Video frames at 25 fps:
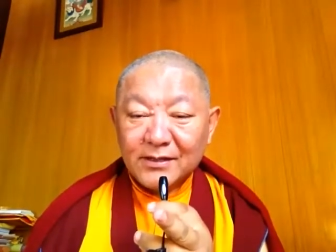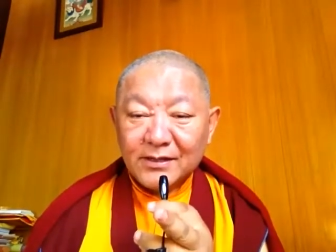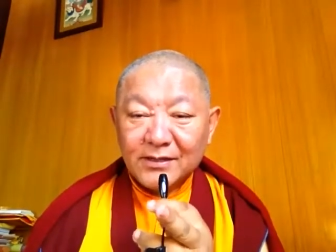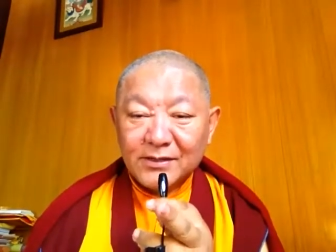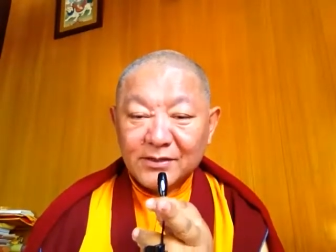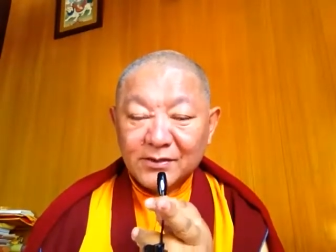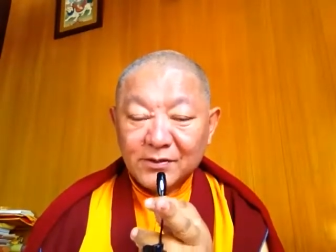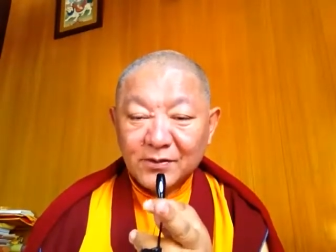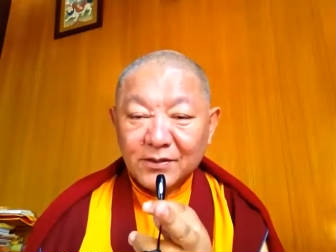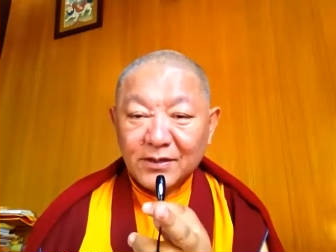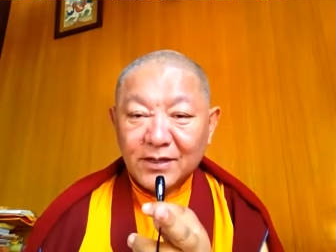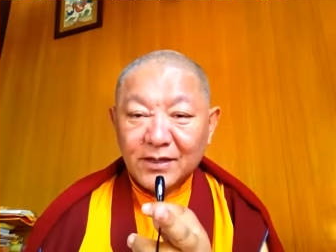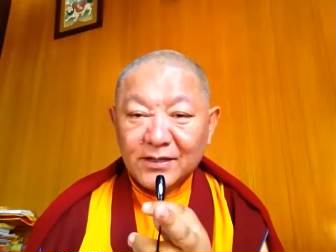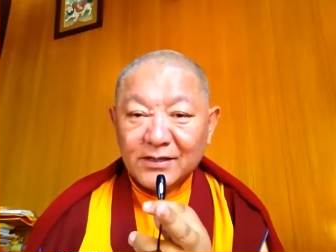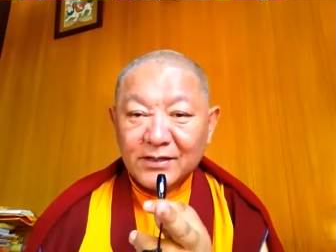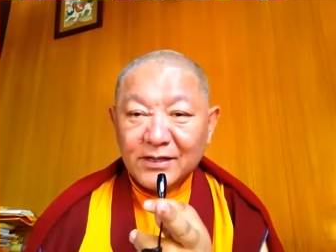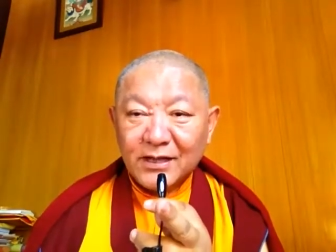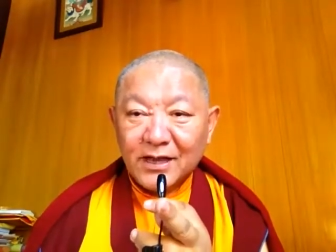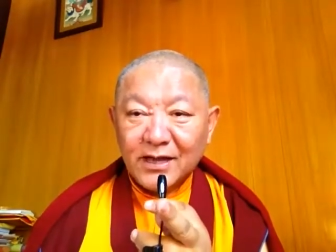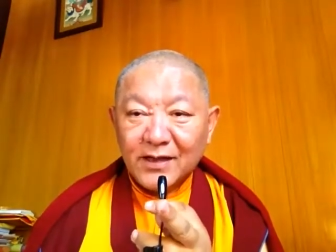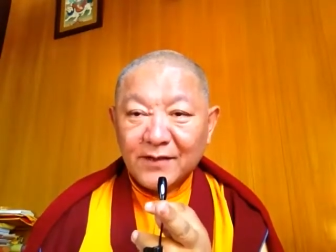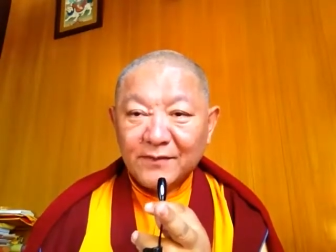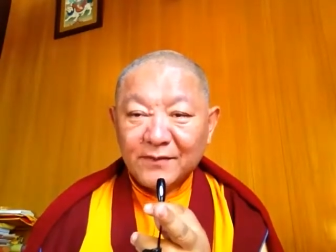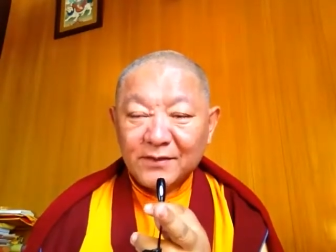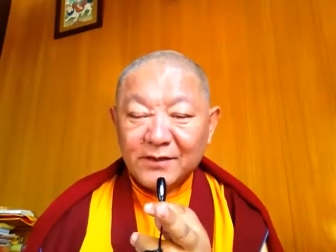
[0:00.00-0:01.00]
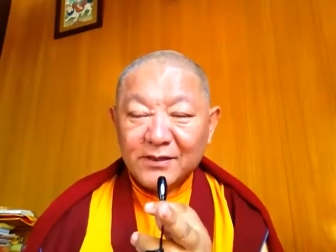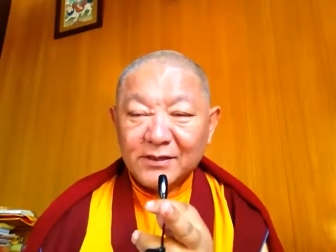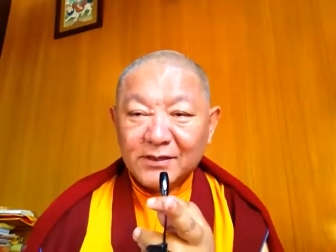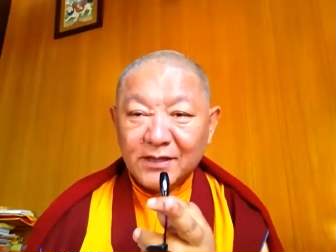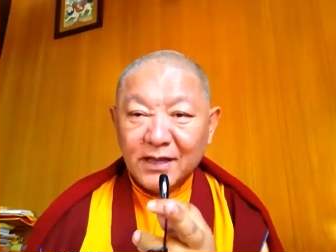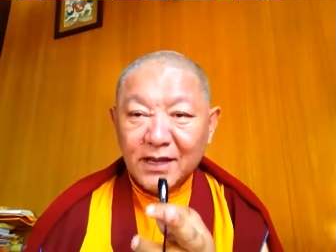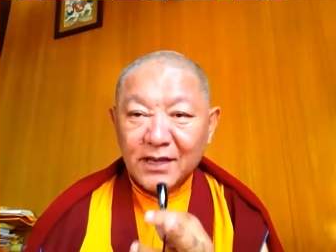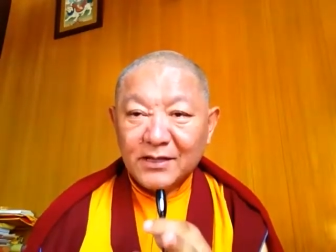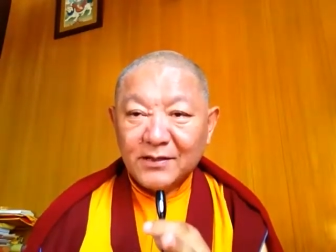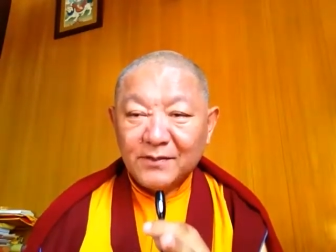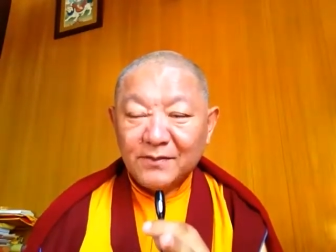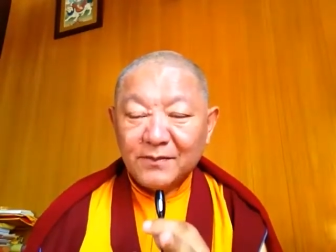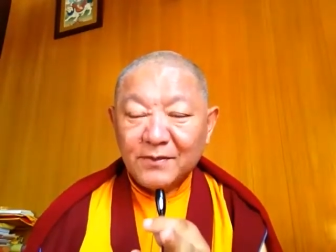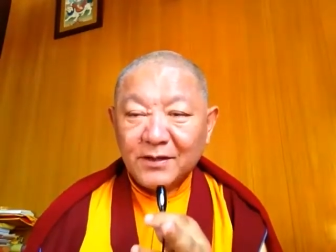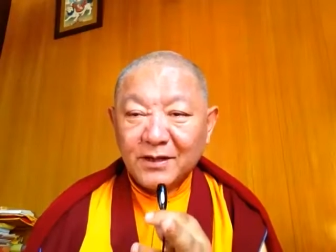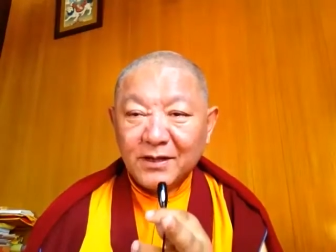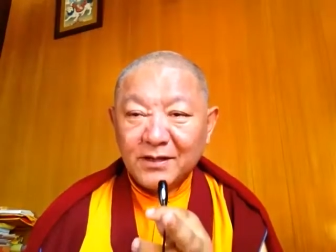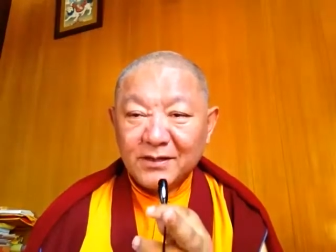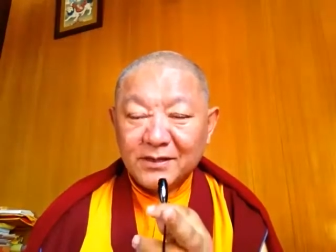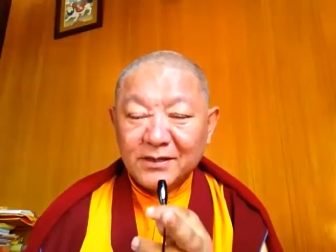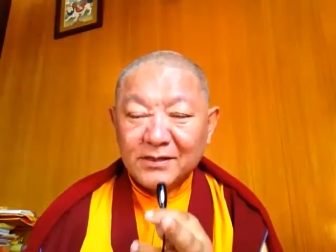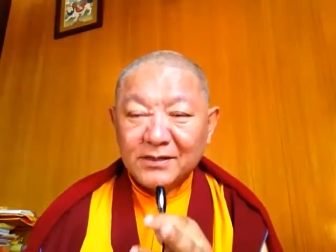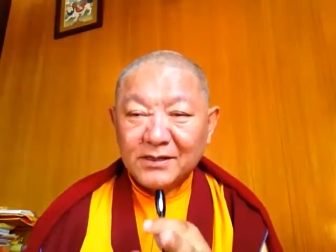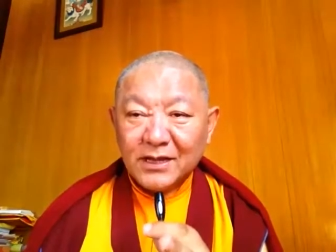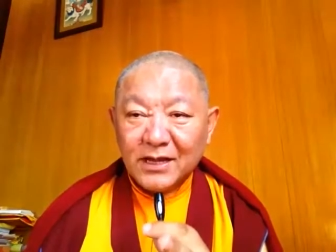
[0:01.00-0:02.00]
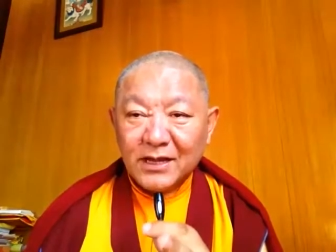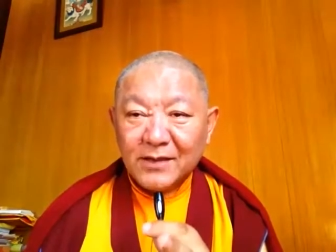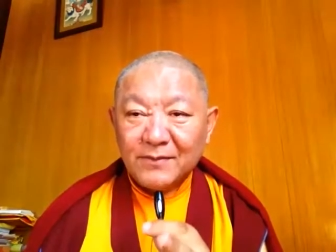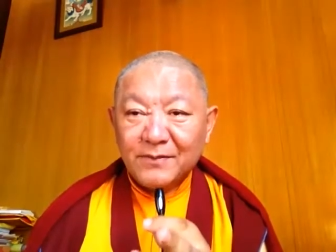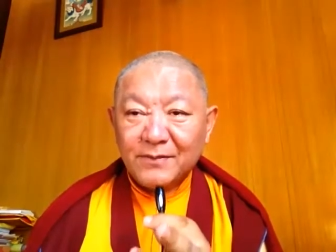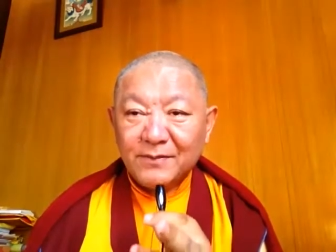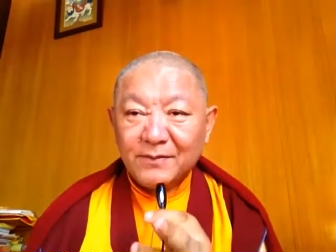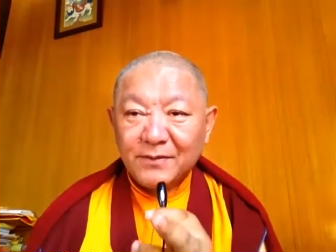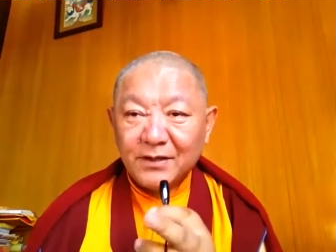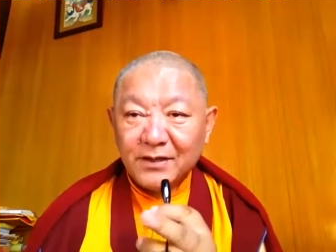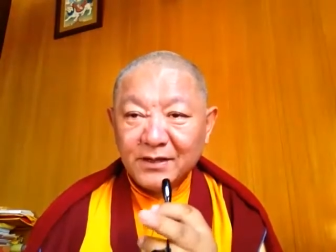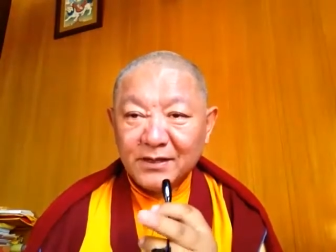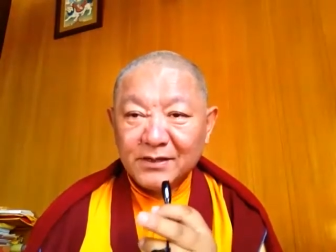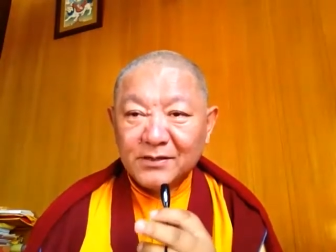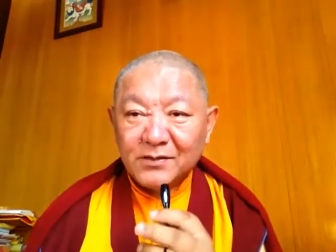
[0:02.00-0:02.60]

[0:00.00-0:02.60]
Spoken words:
so that I have this enemy and this enemy